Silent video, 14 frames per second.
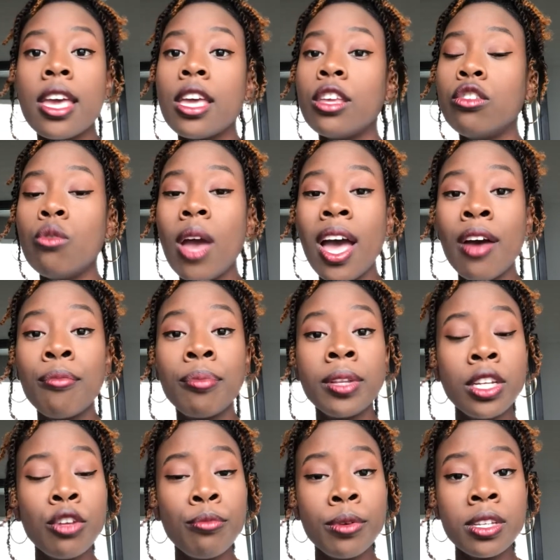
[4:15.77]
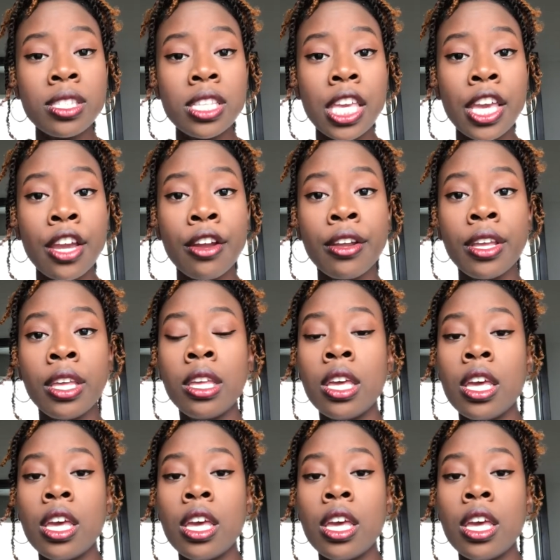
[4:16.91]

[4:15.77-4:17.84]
You have plenty of books to carry.